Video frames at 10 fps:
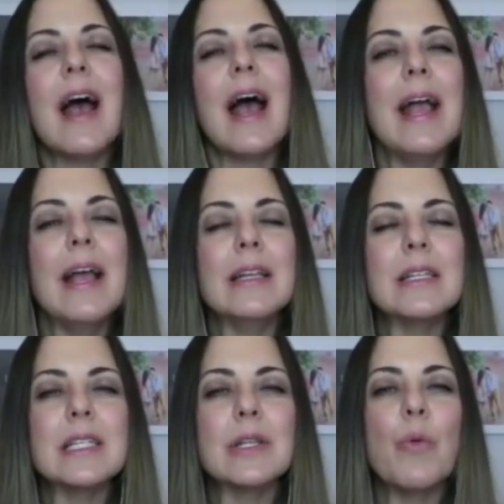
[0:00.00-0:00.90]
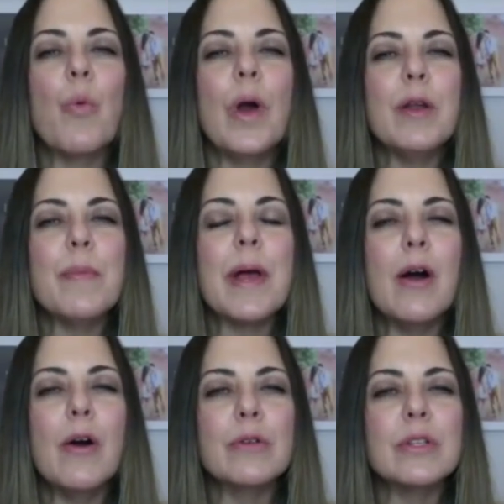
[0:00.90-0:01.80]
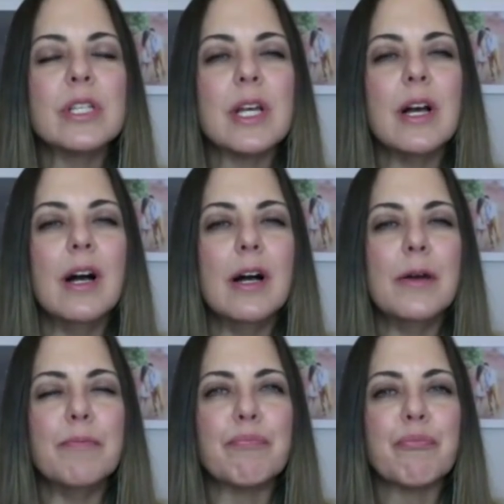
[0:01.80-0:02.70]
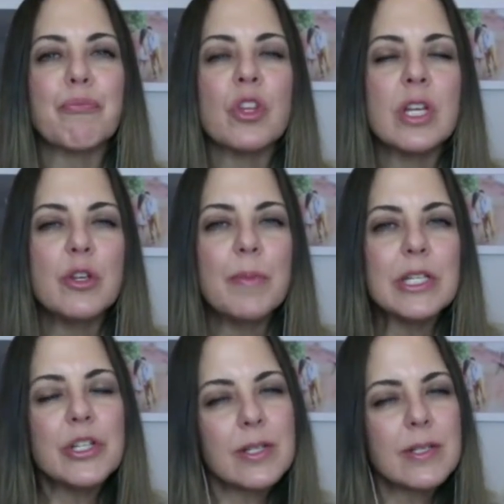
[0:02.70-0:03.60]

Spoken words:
And what about, you mentioned